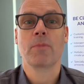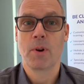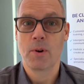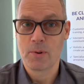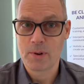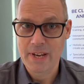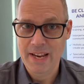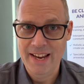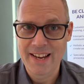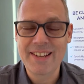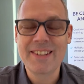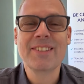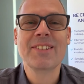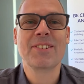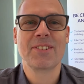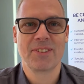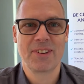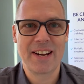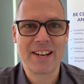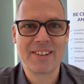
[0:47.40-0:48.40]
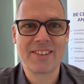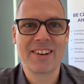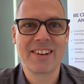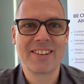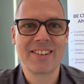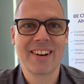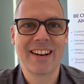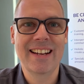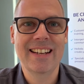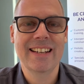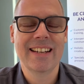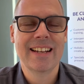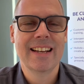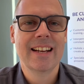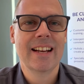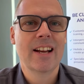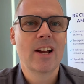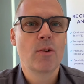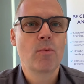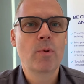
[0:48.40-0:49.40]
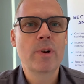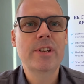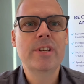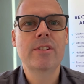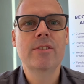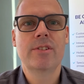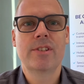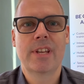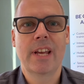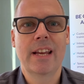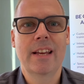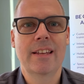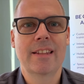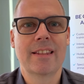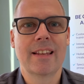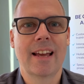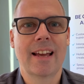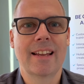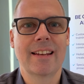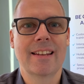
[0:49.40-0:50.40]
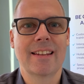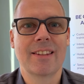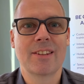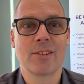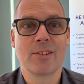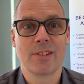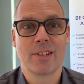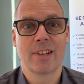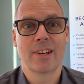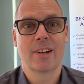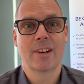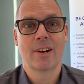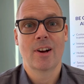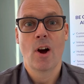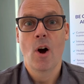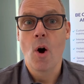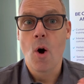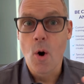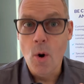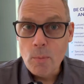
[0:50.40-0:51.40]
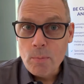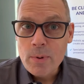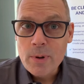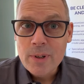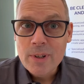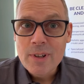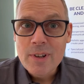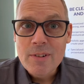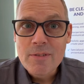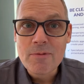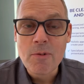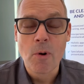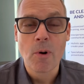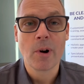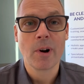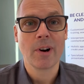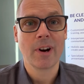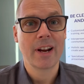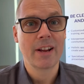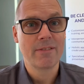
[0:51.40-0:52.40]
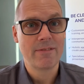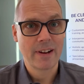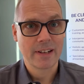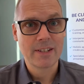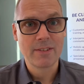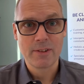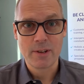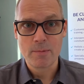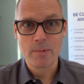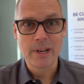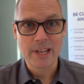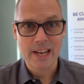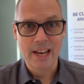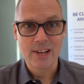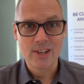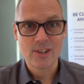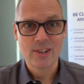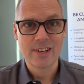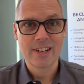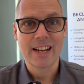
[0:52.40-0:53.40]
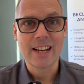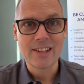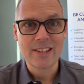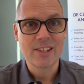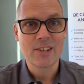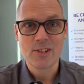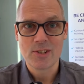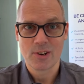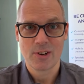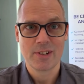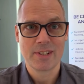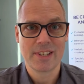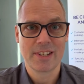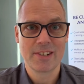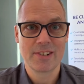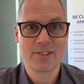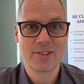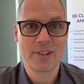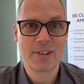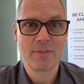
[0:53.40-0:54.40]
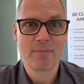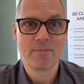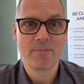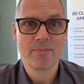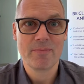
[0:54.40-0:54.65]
Okay, great, great, great. Would you say that there's a hope for effective communication in the insurance industry?